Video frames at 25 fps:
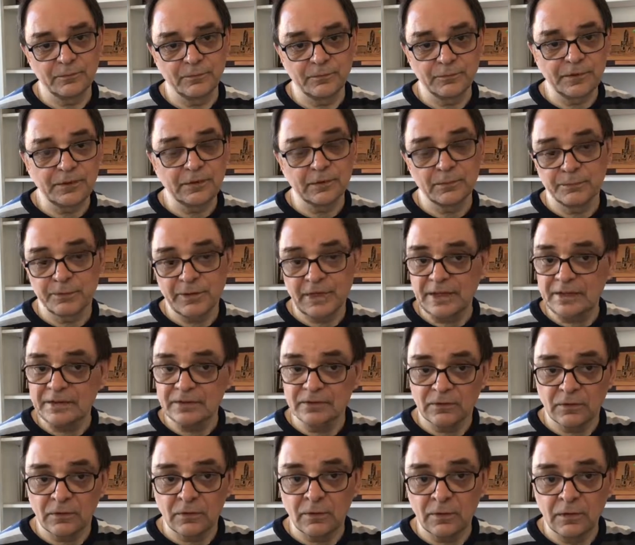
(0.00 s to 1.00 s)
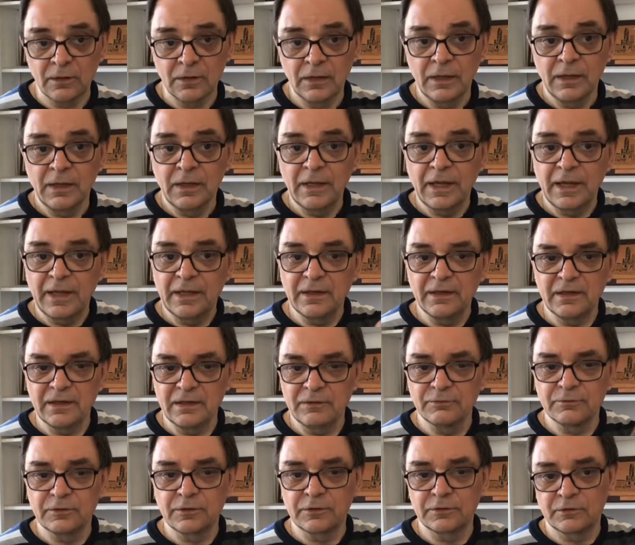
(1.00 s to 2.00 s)
we compile it all, and
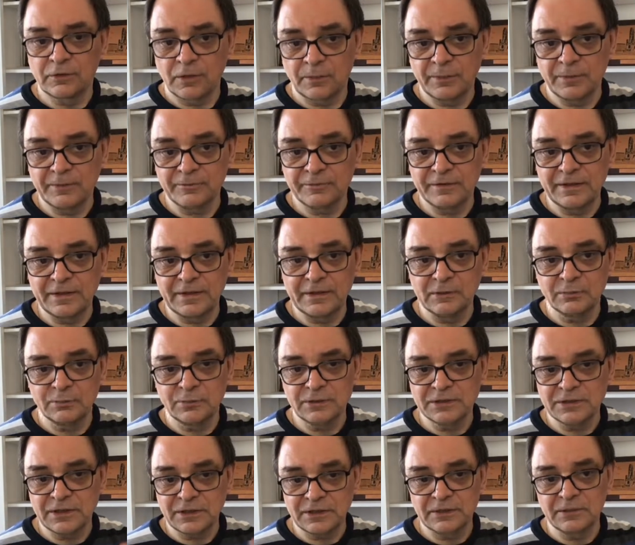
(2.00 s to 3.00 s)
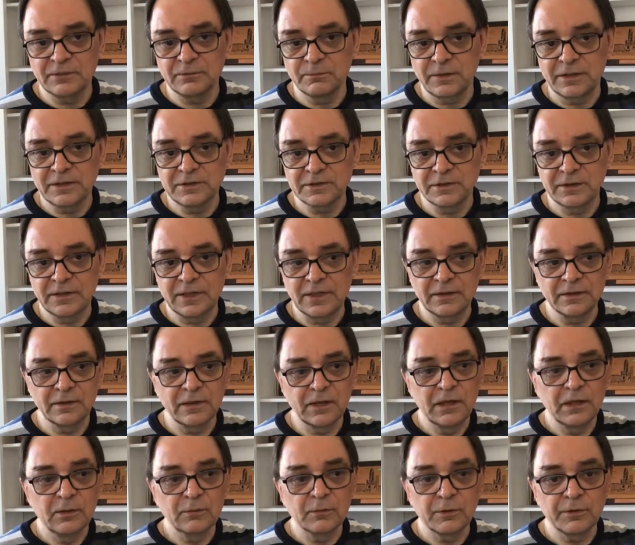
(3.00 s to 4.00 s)
even on top of that, which I didn't mention yet,
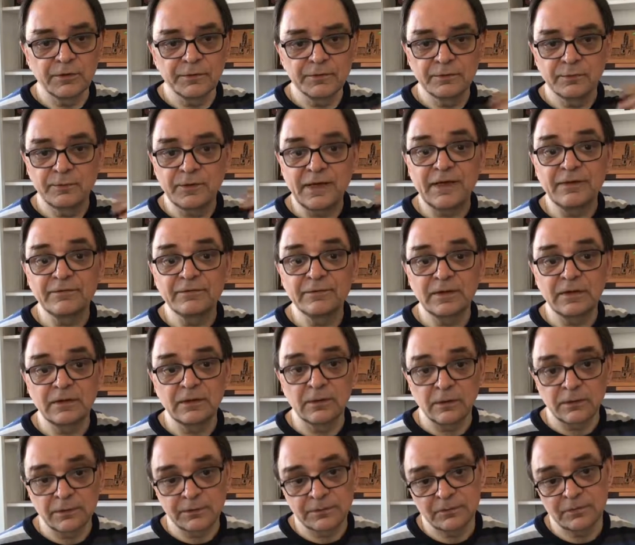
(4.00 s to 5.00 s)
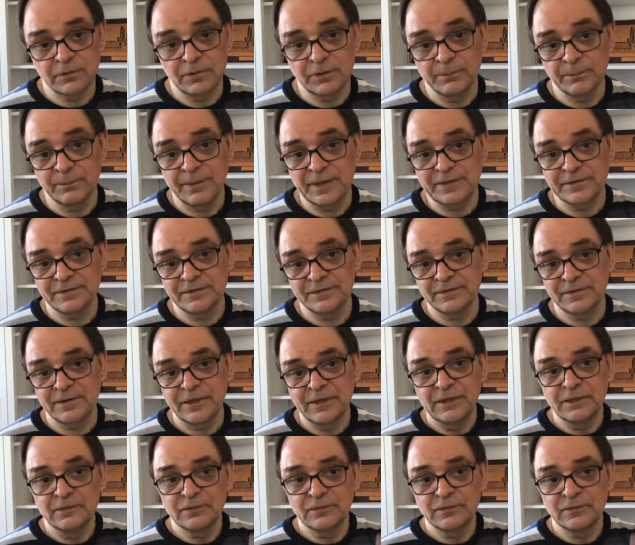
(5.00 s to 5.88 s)
was we have the long-term bets.